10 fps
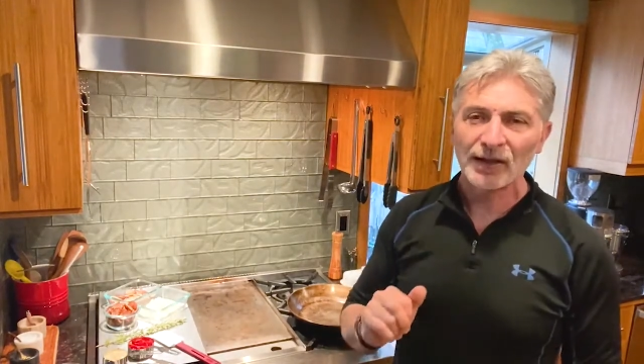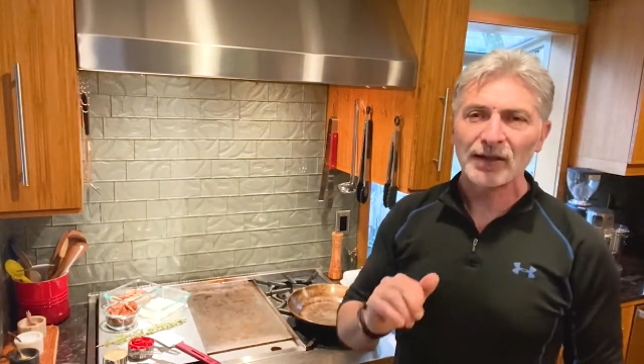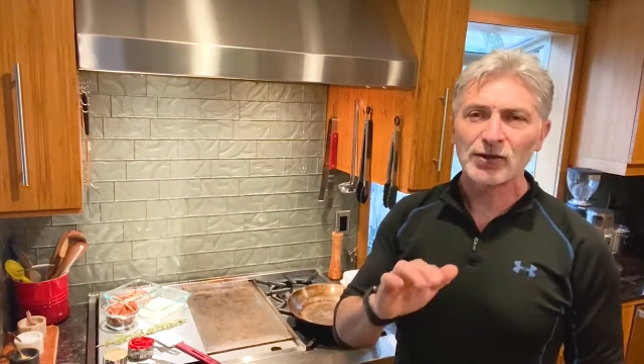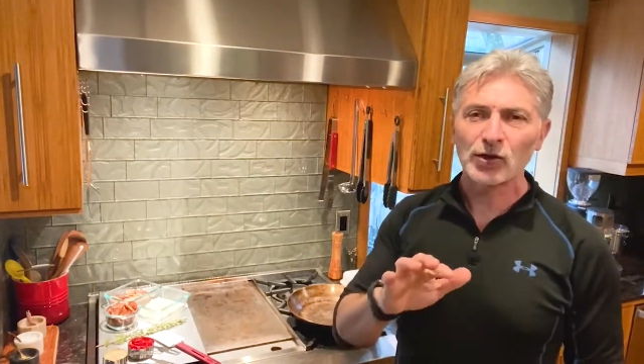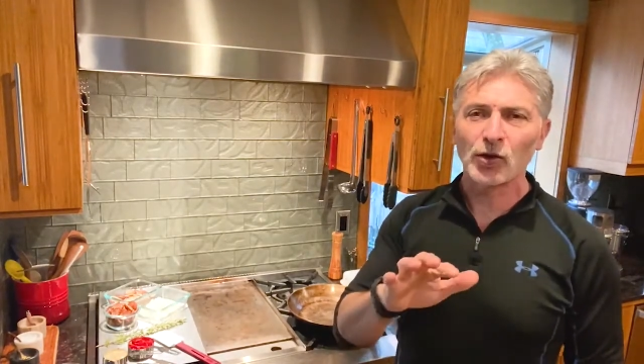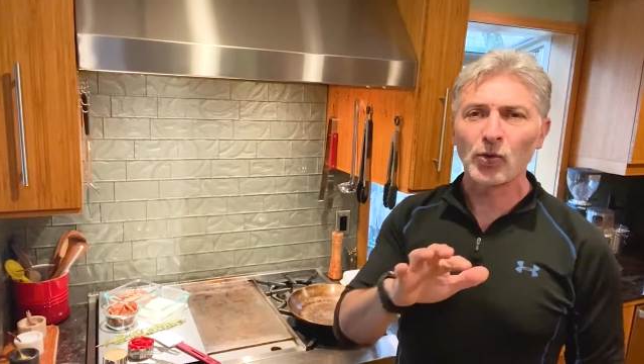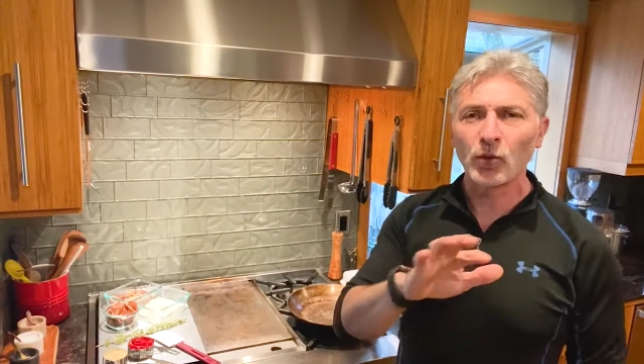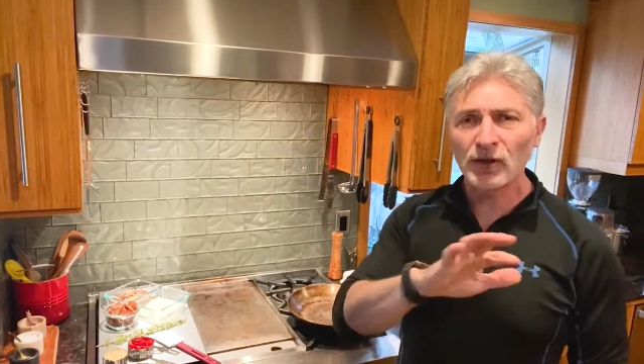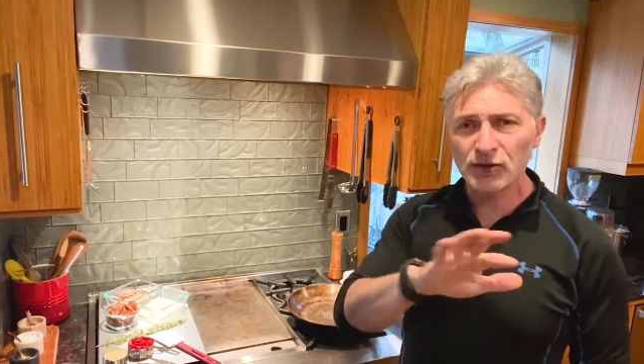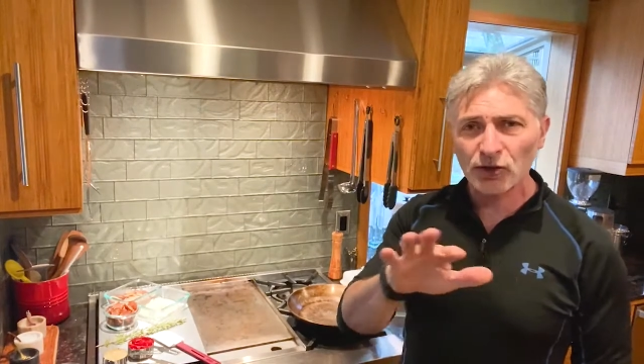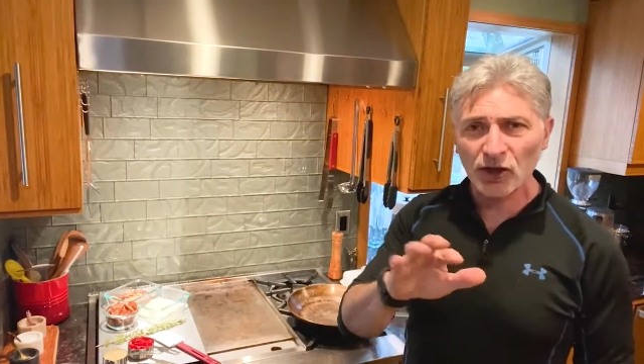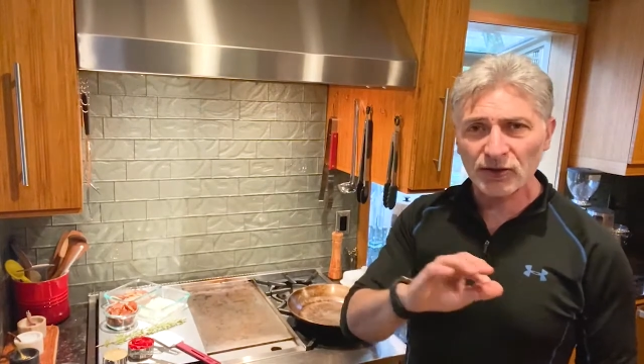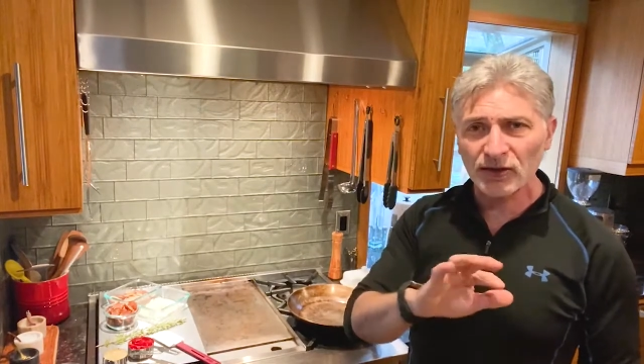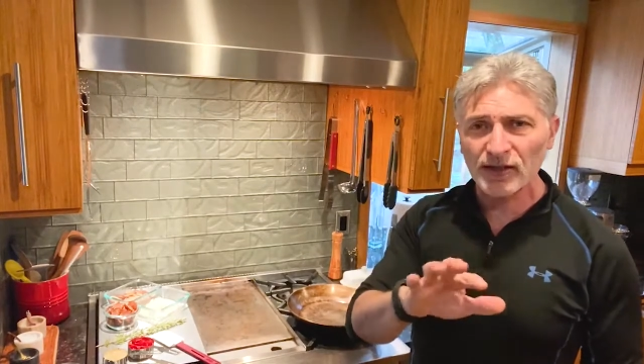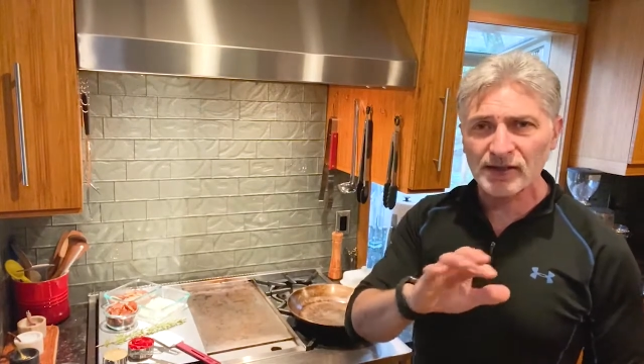So we'll
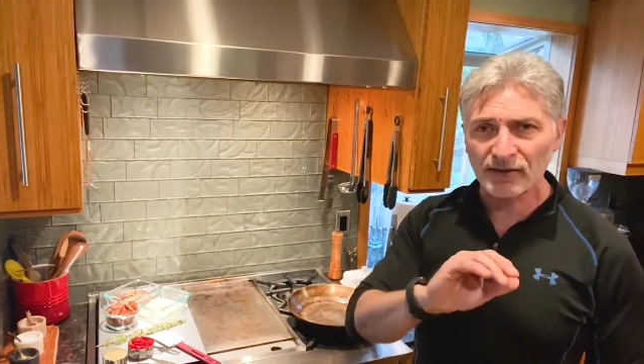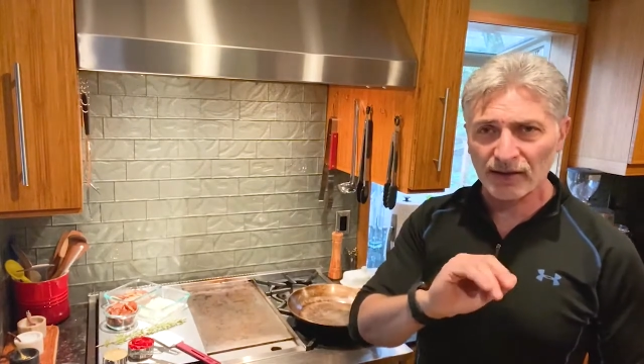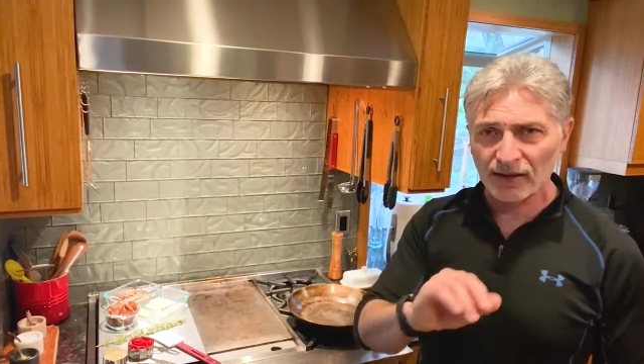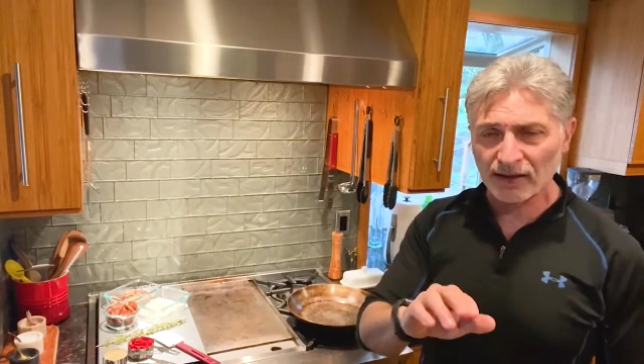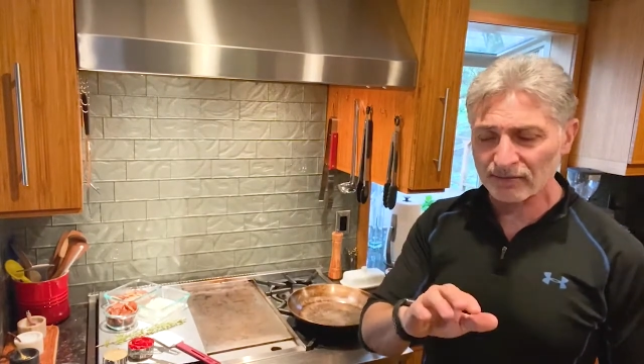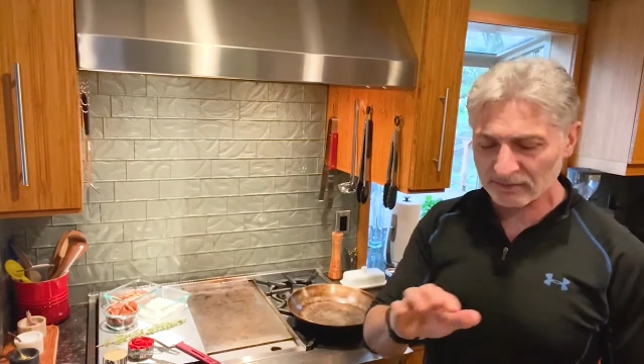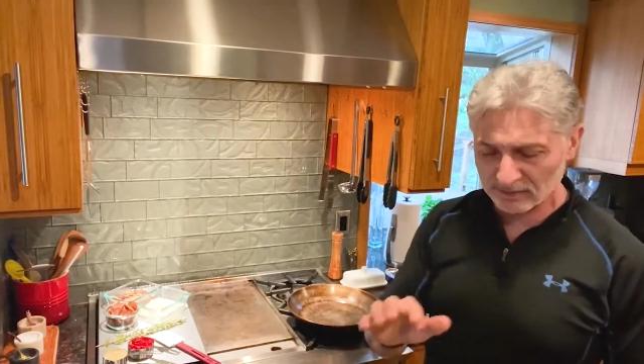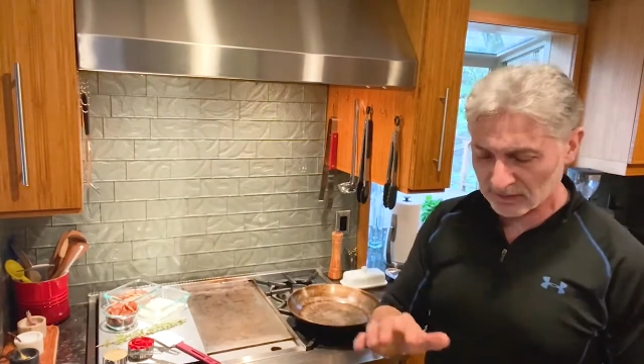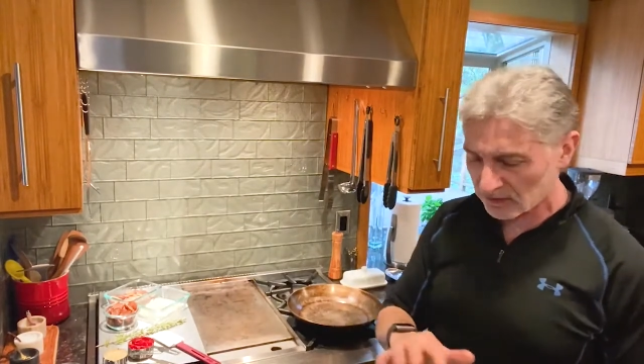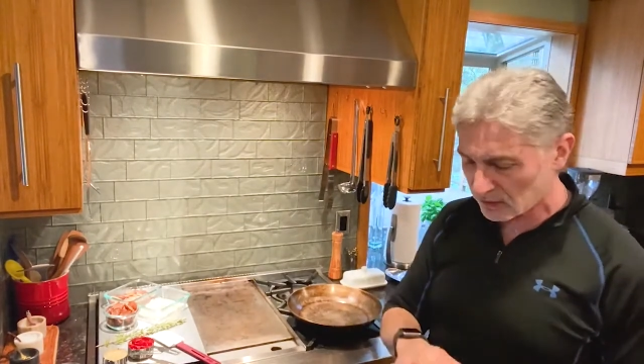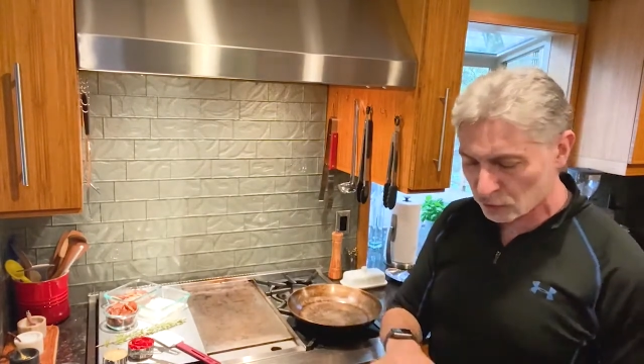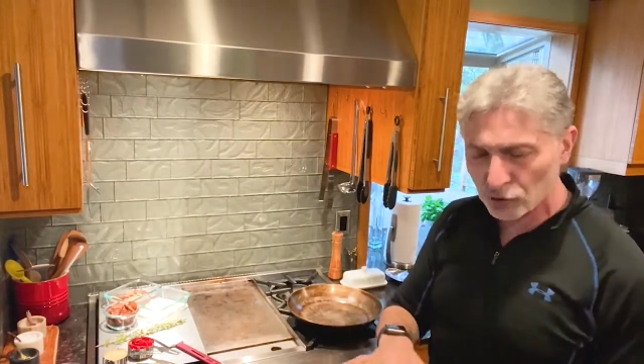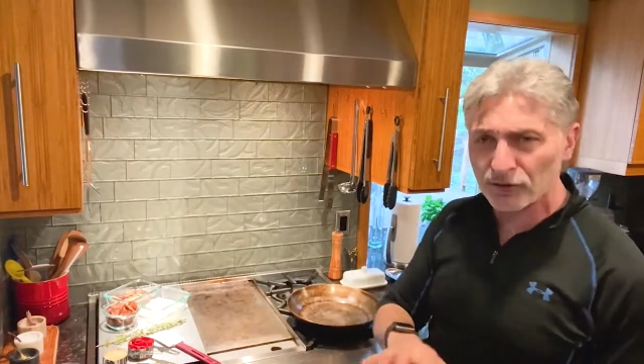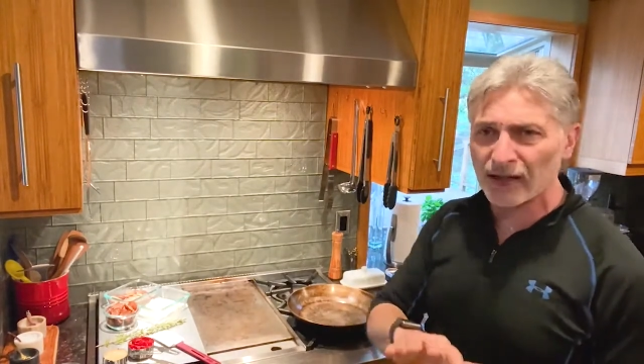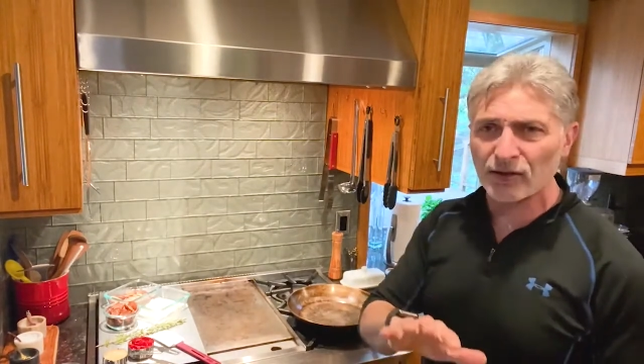start this and it
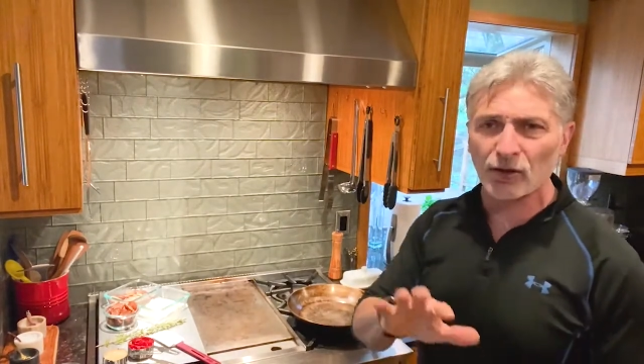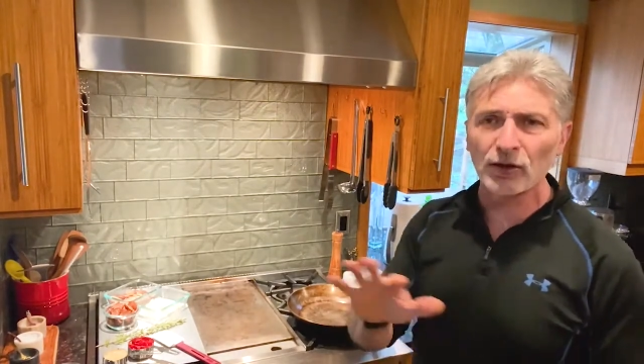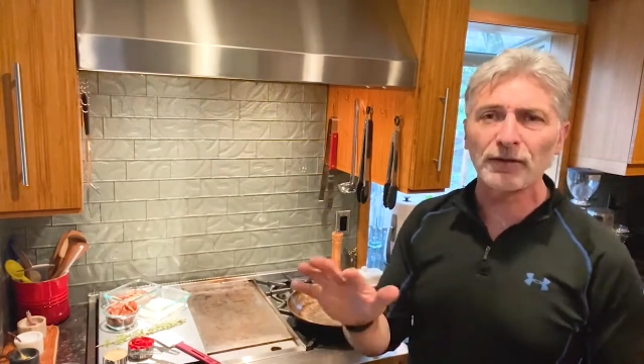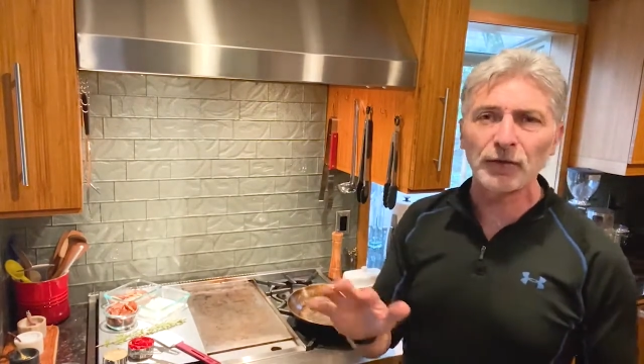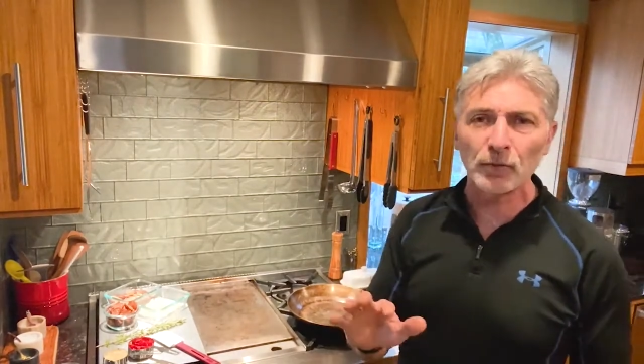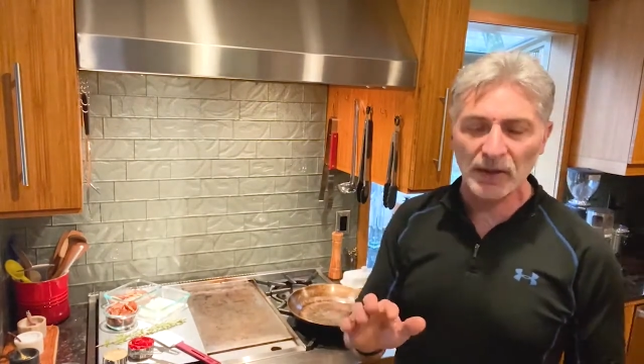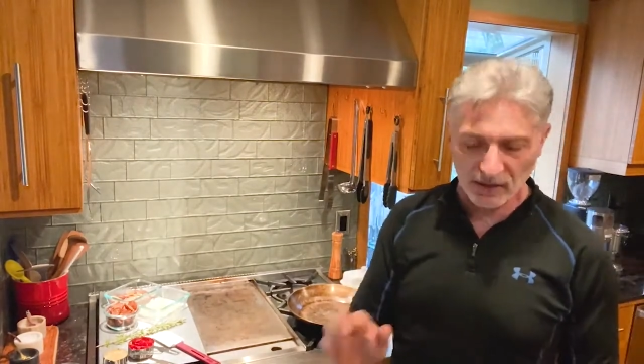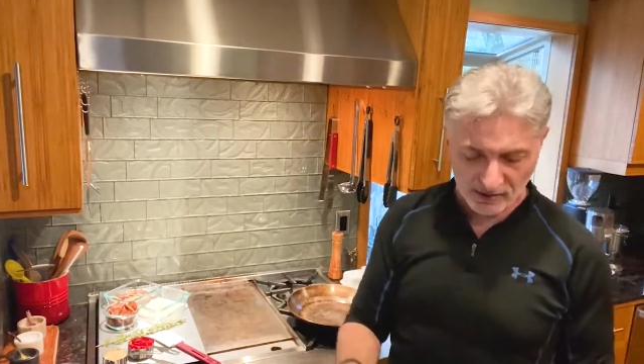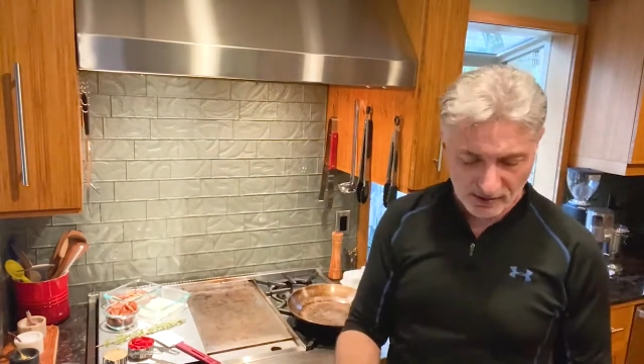should take only a few minutes.